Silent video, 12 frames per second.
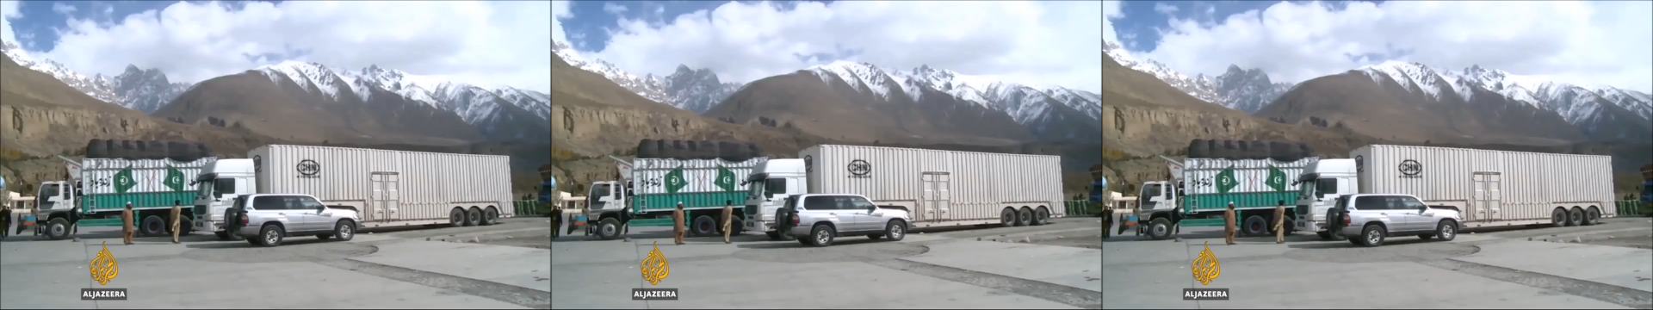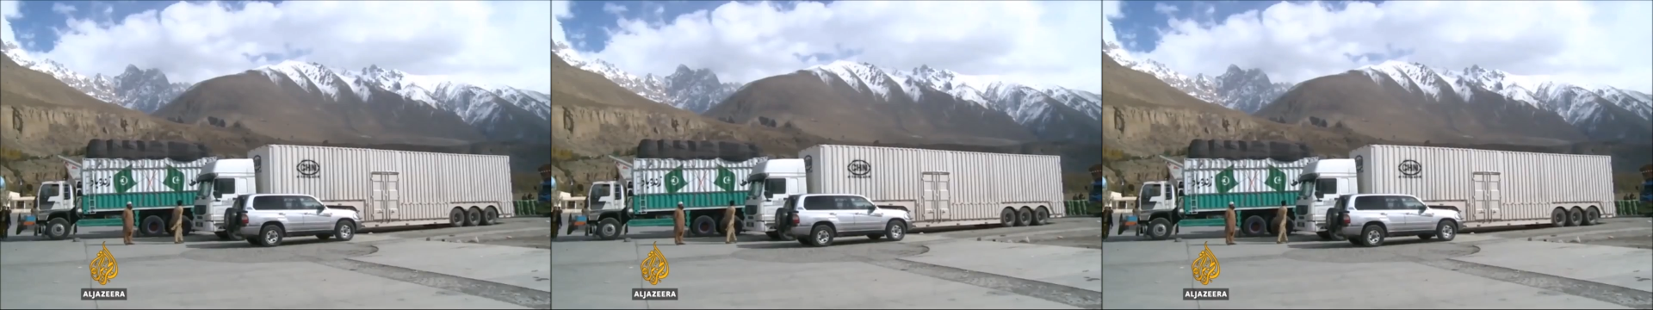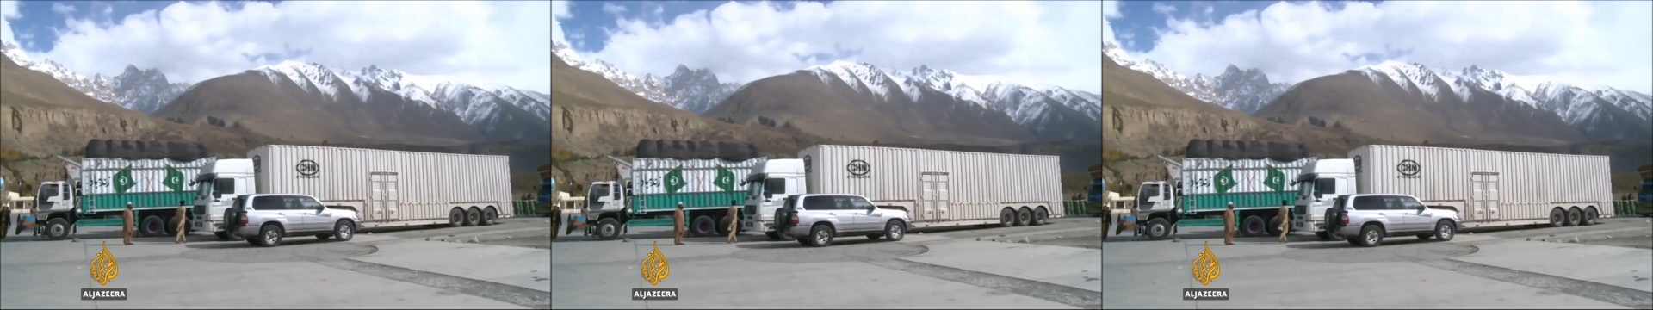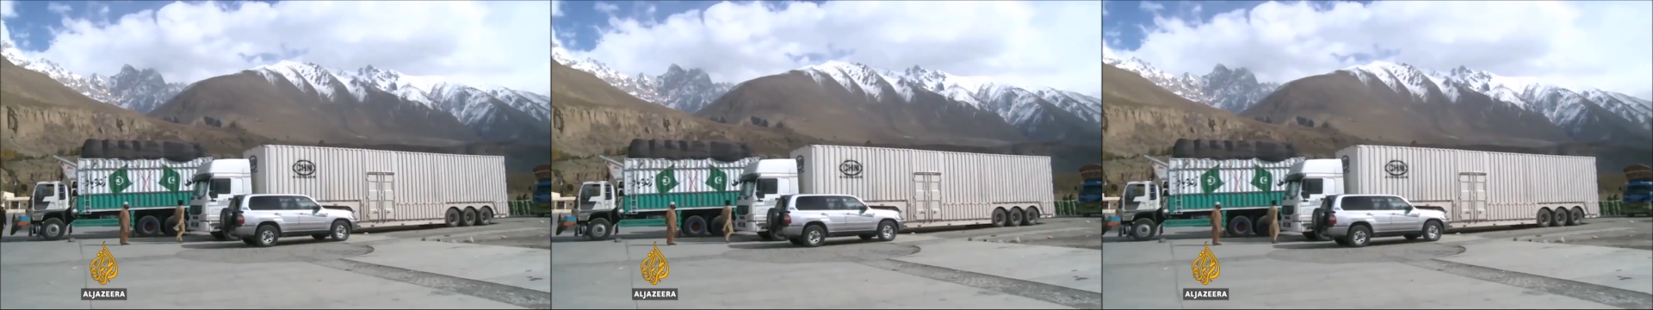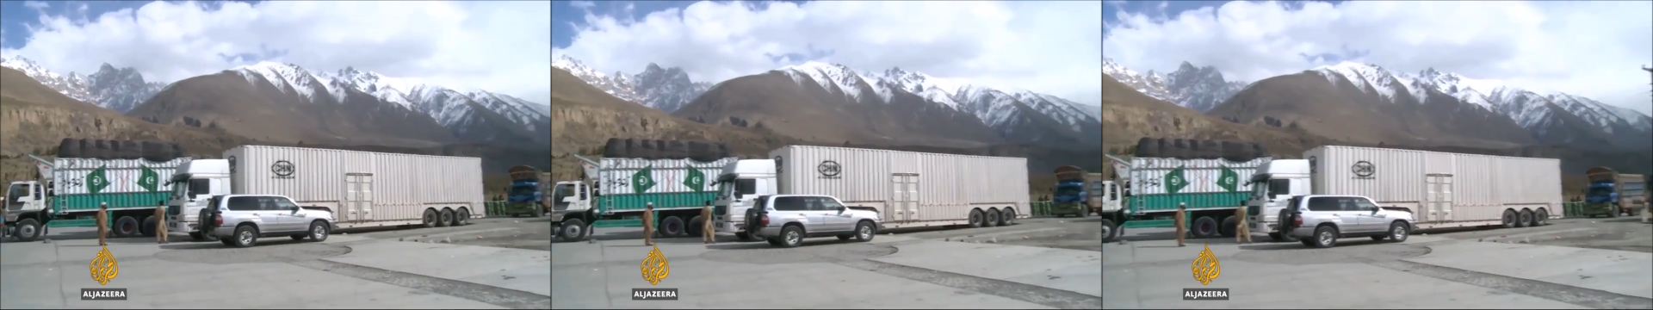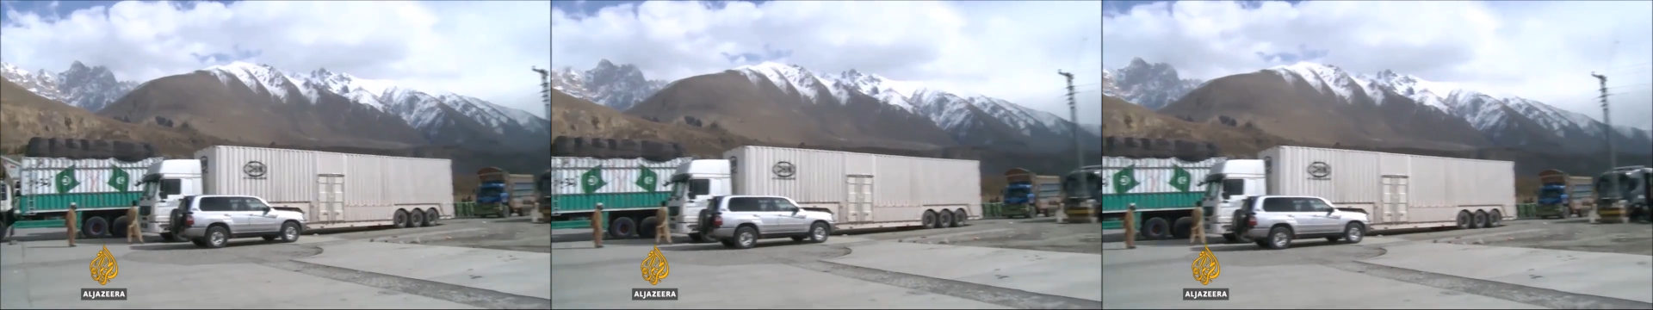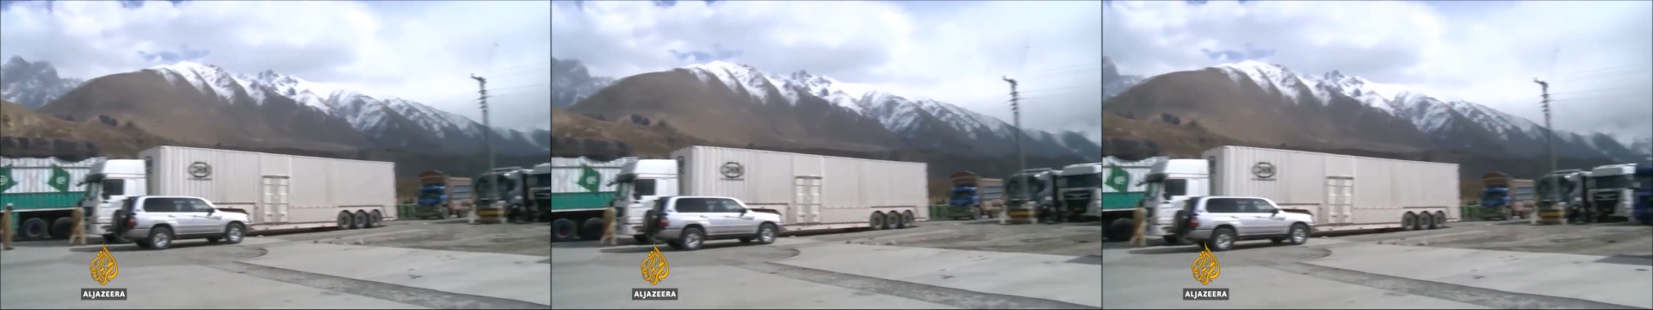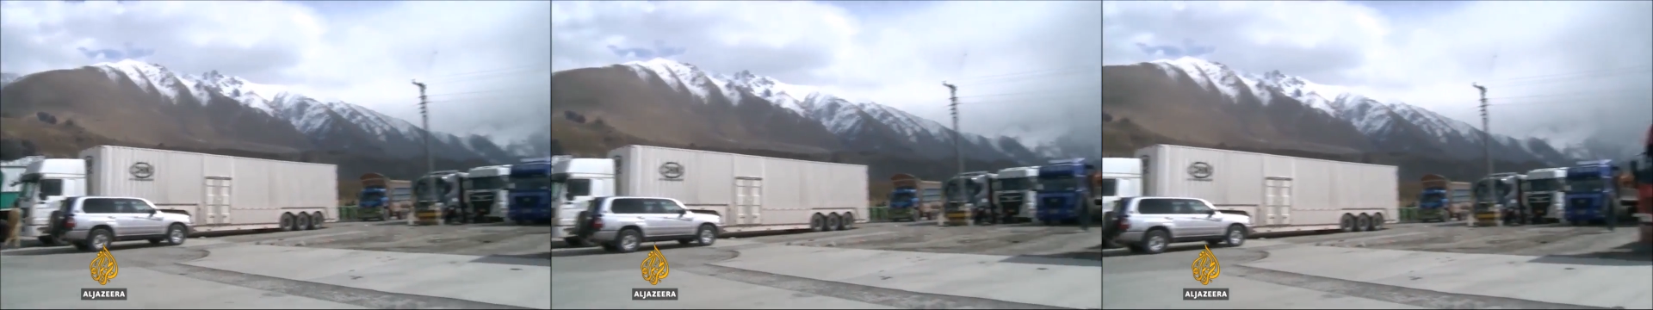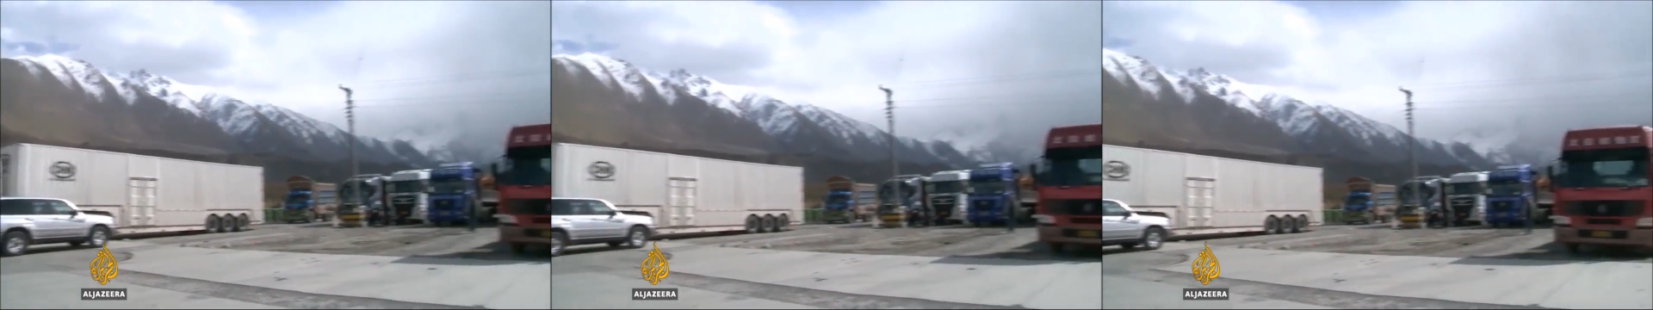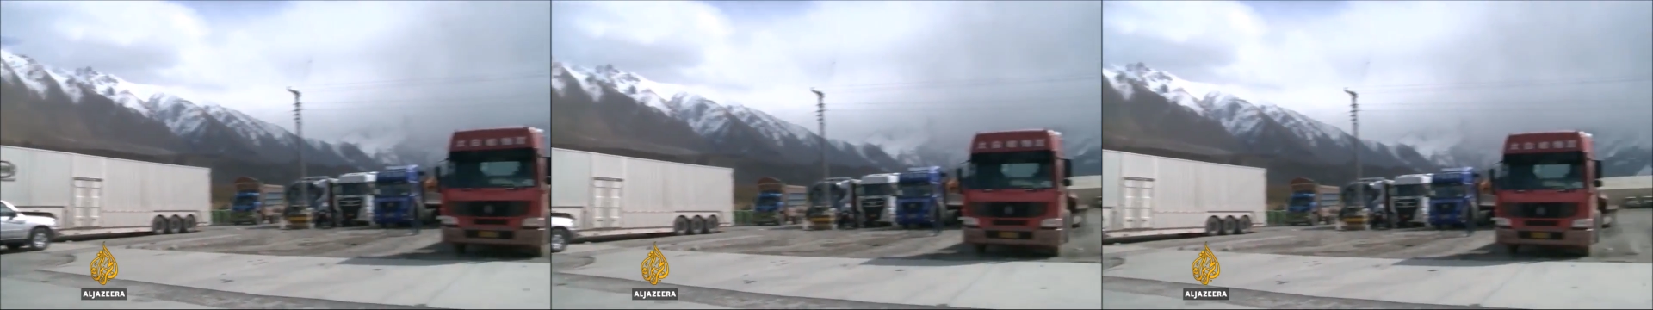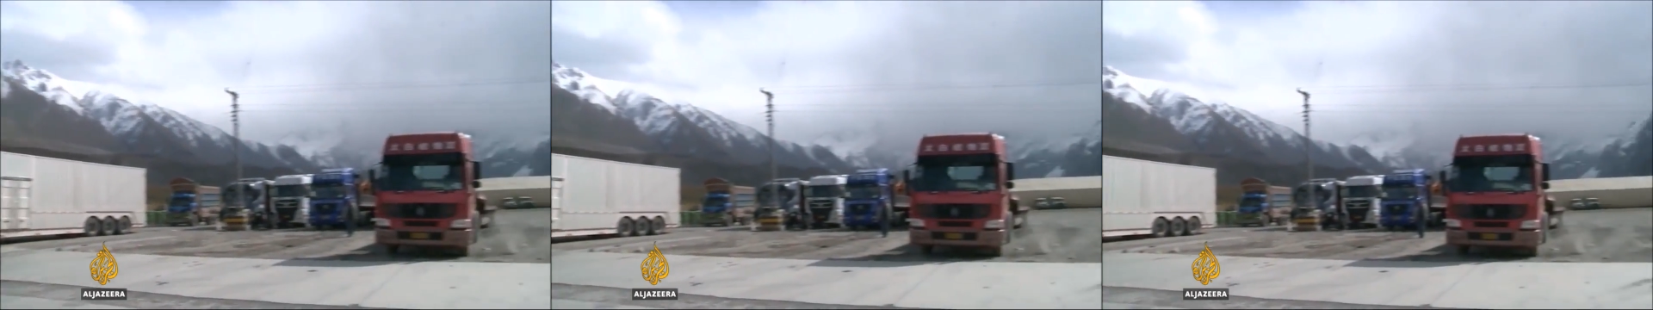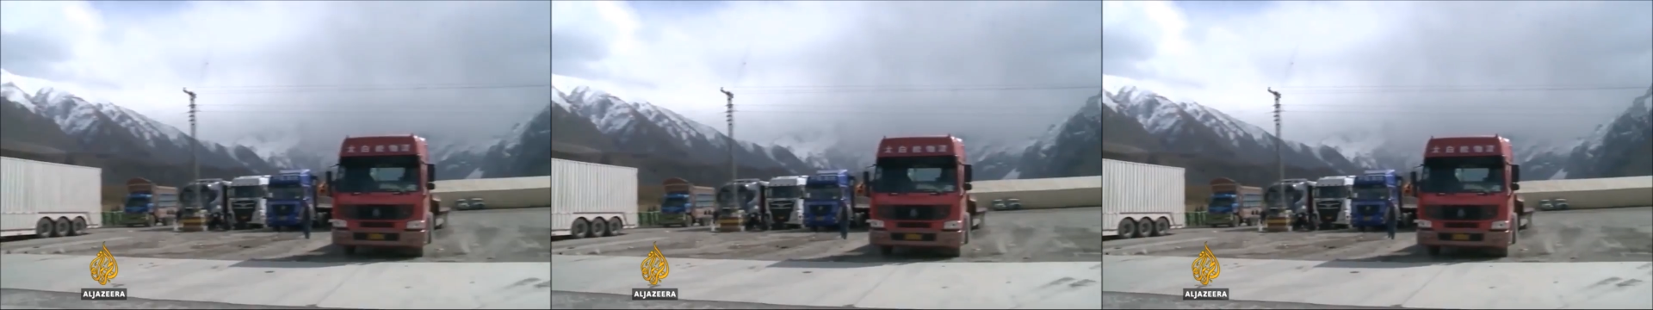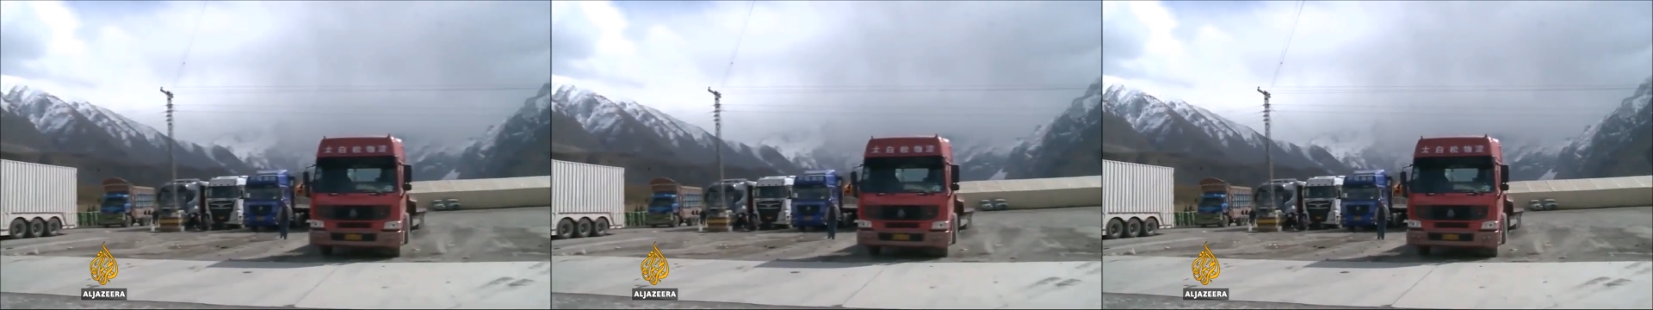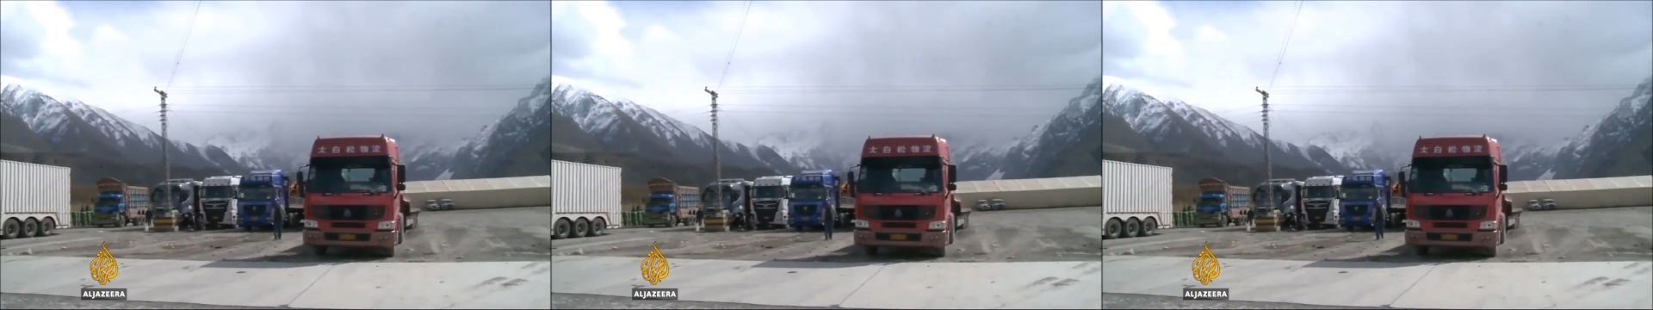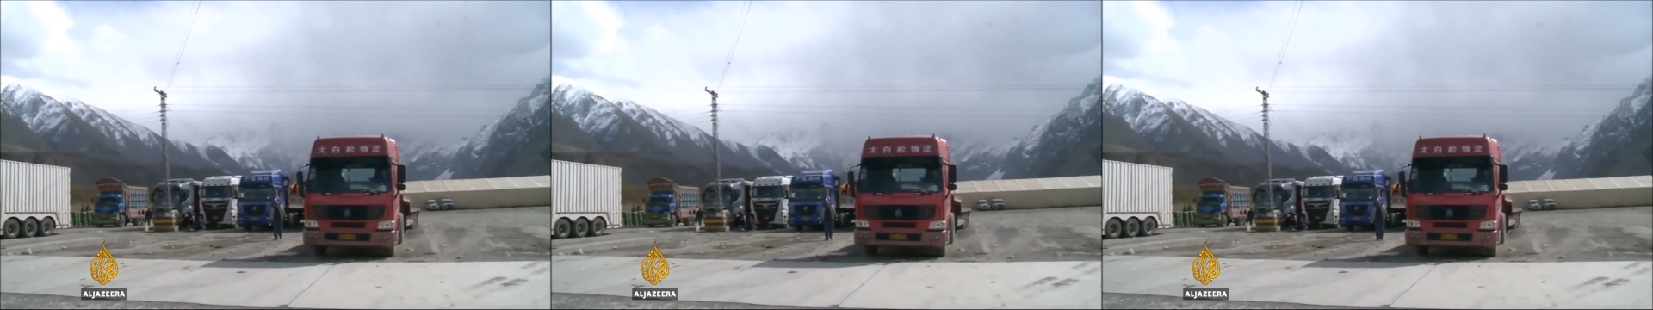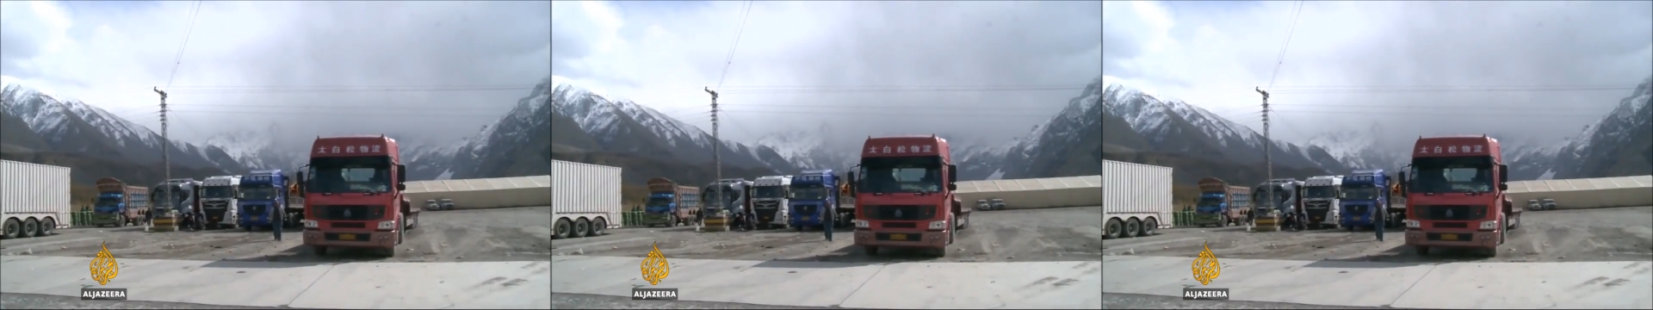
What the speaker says: (no speaker visible)